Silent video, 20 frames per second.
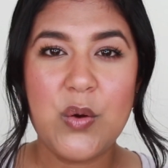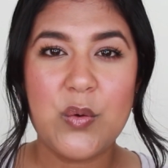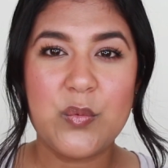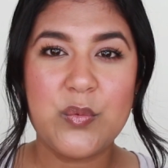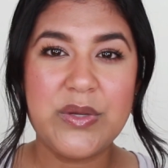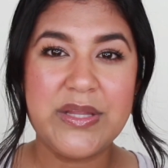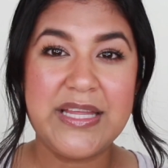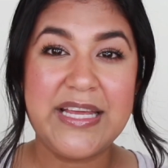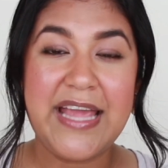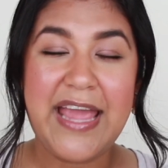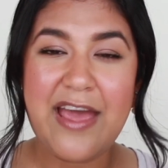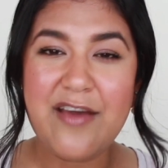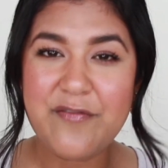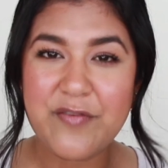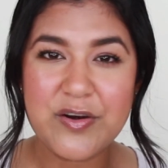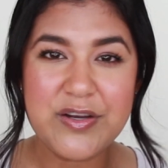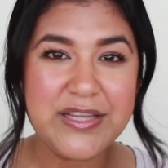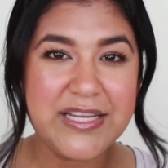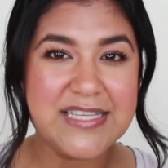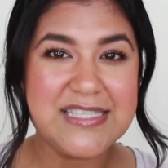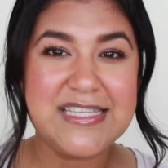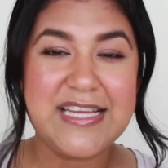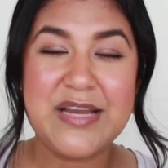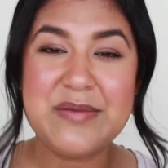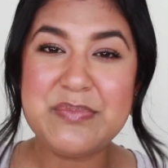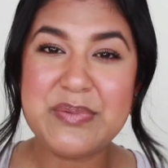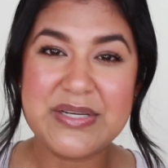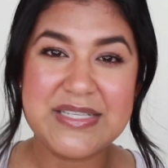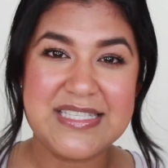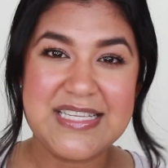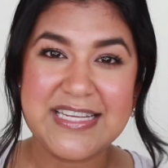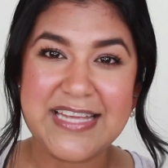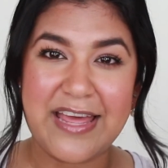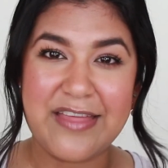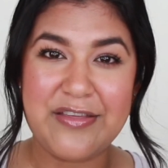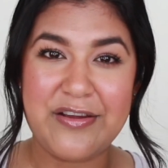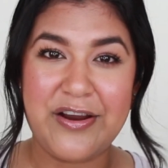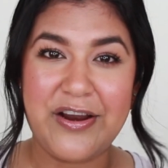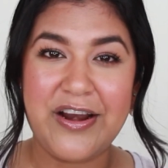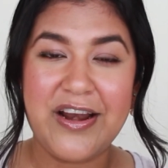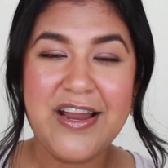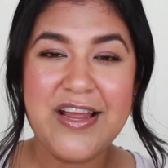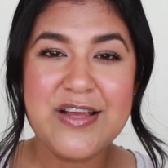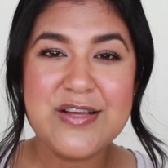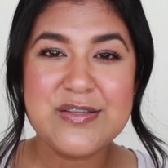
really effortless and put together.